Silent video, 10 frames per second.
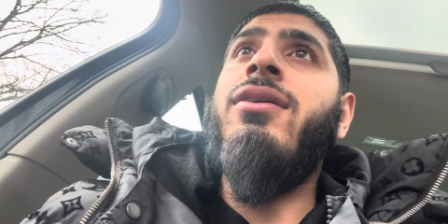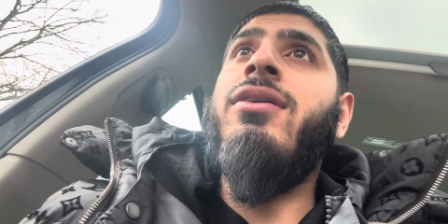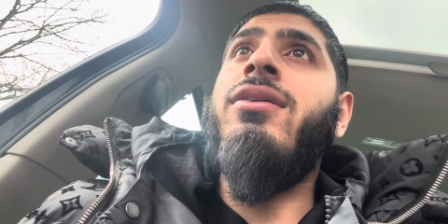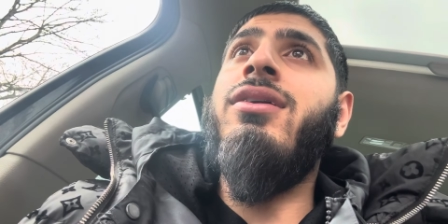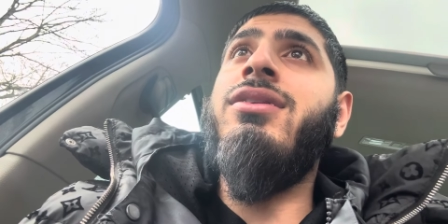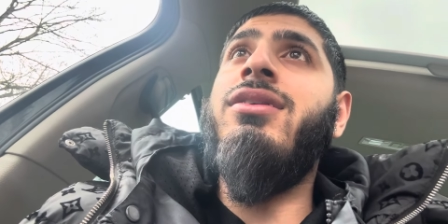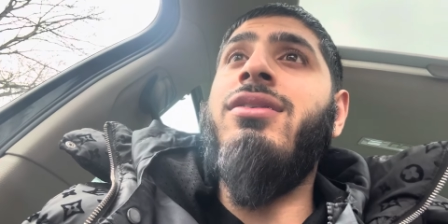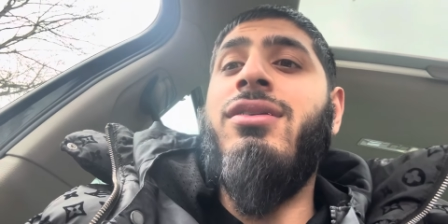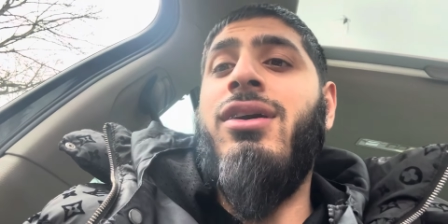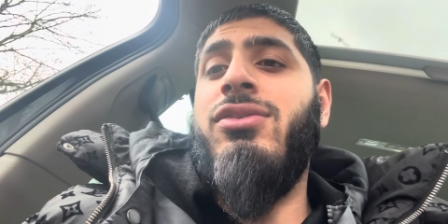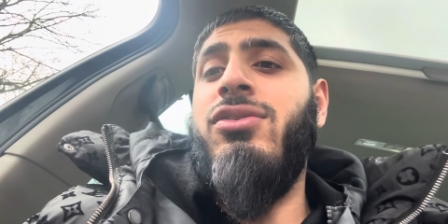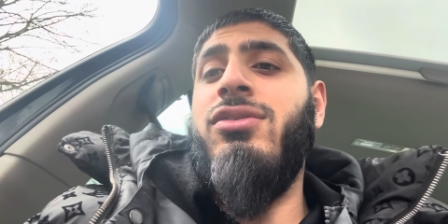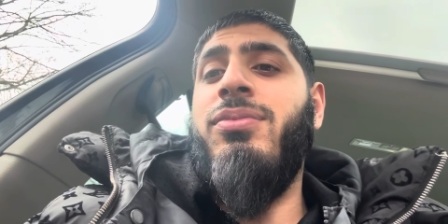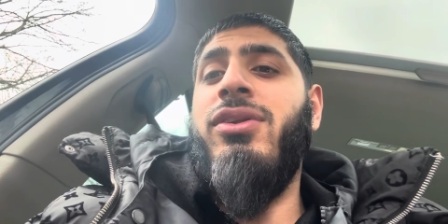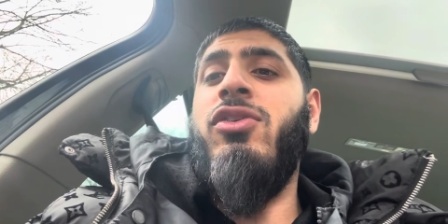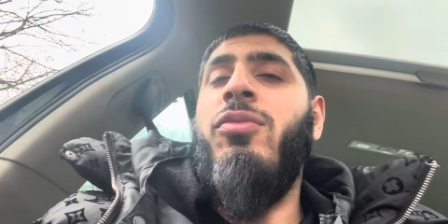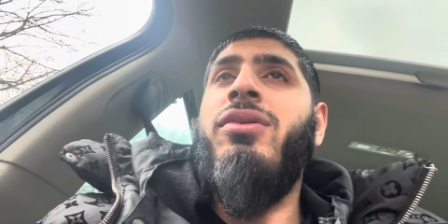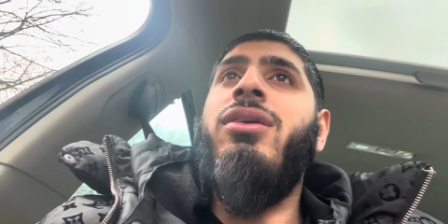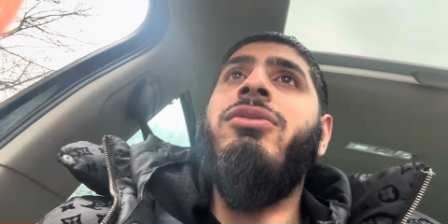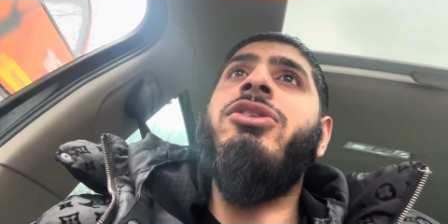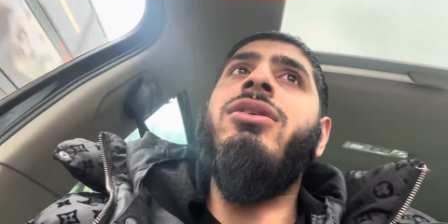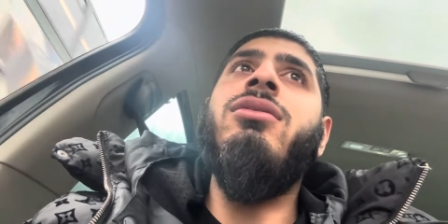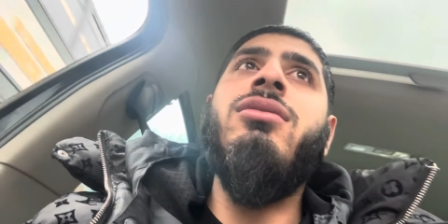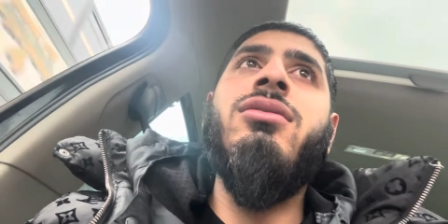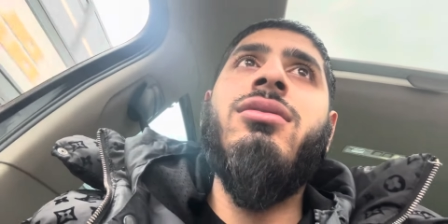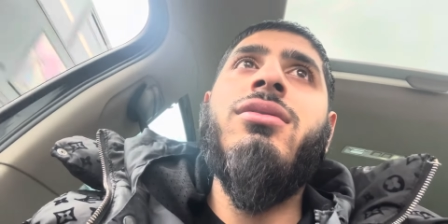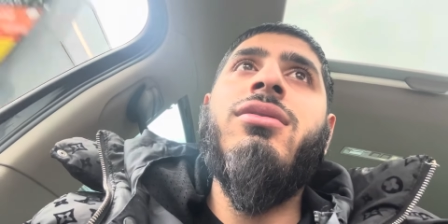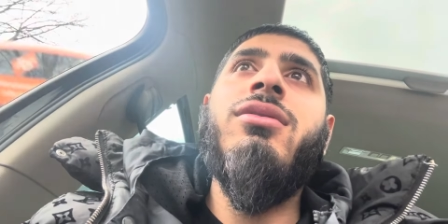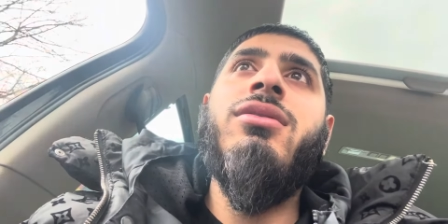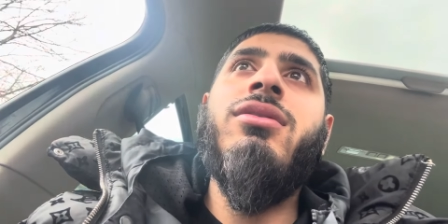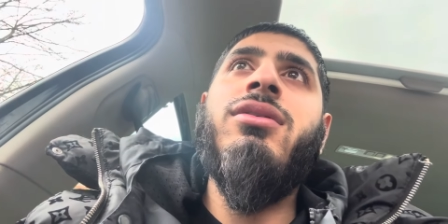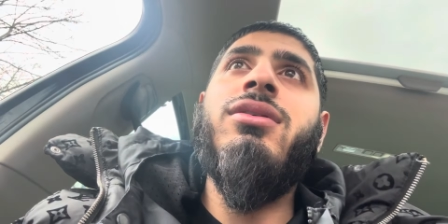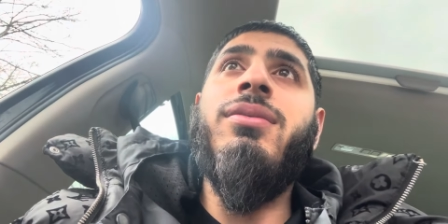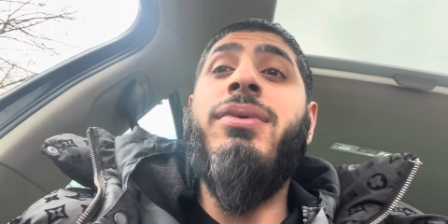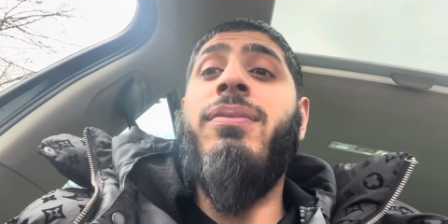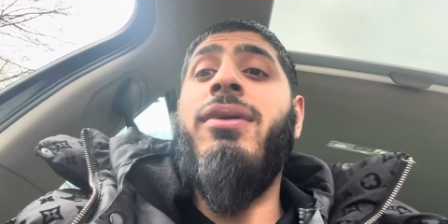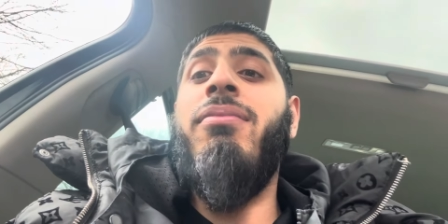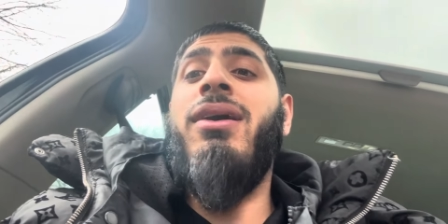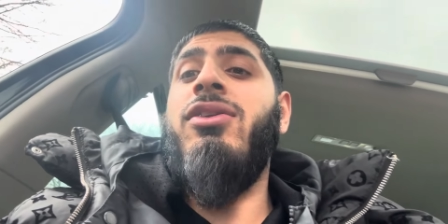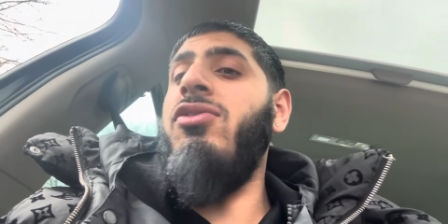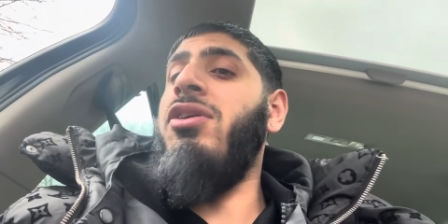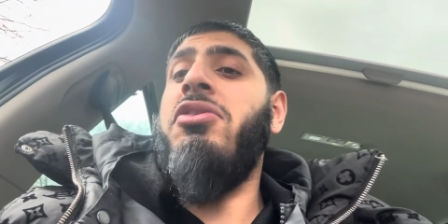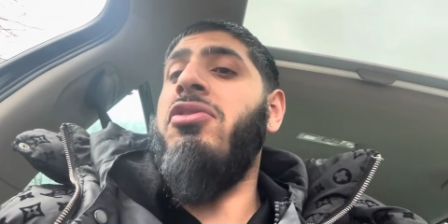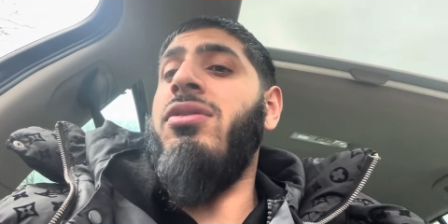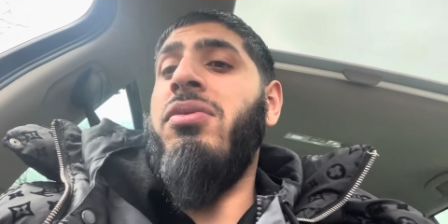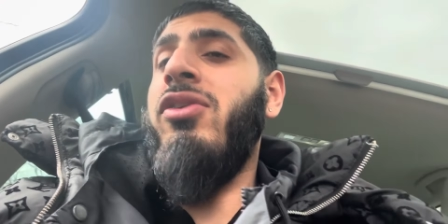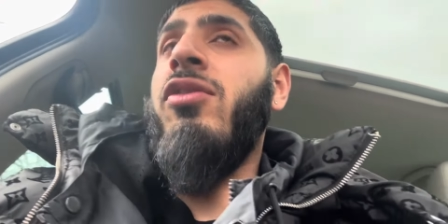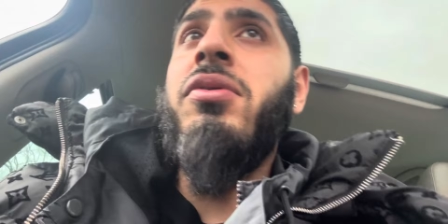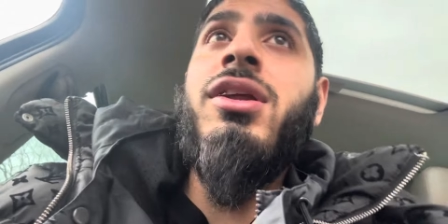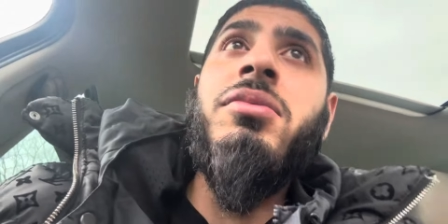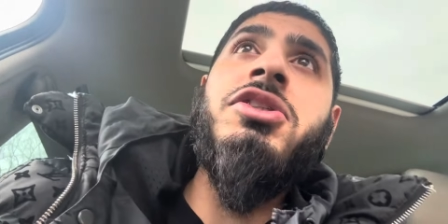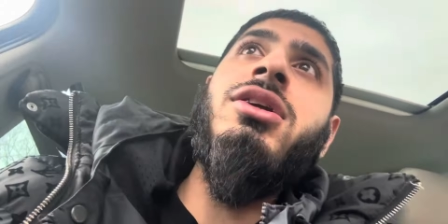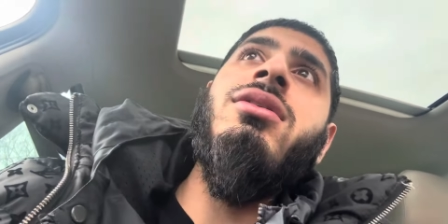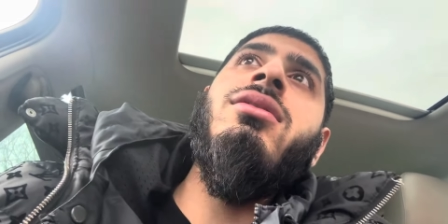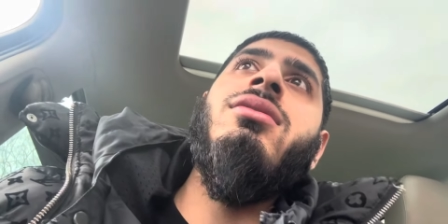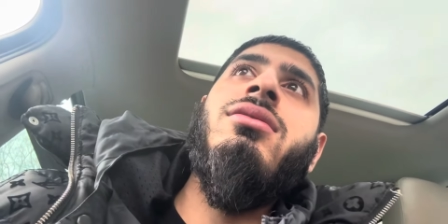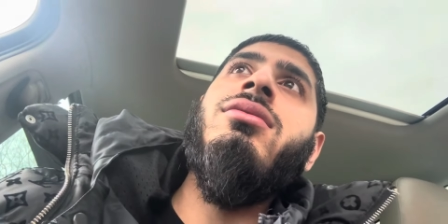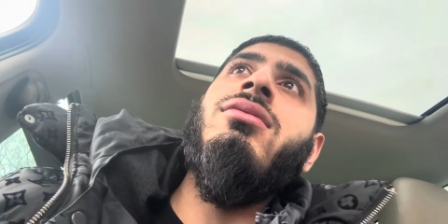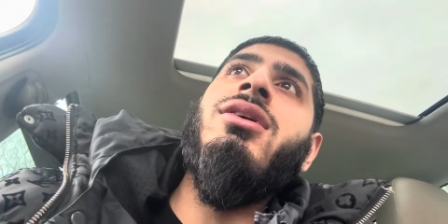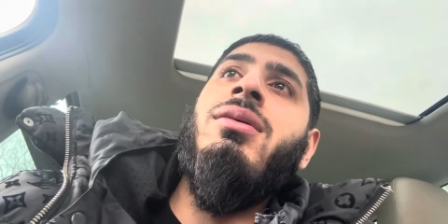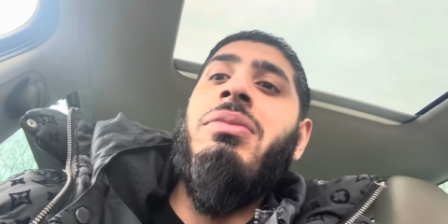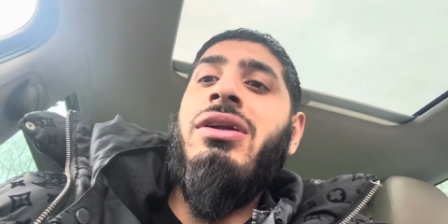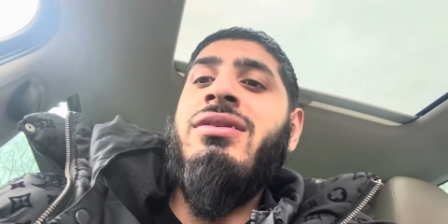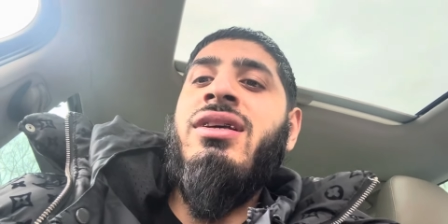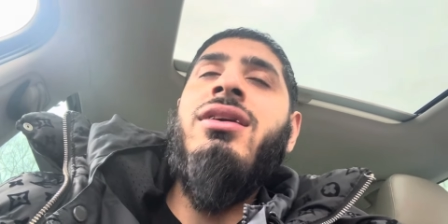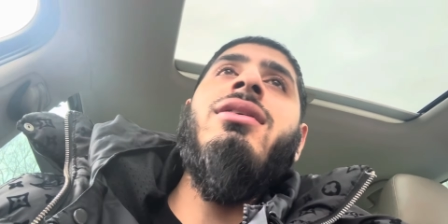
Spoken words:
Because he doesn't know how to use a bloody opening machine. He's a big, big man who don't have to use a bloody OBD machine. What can I bloody say?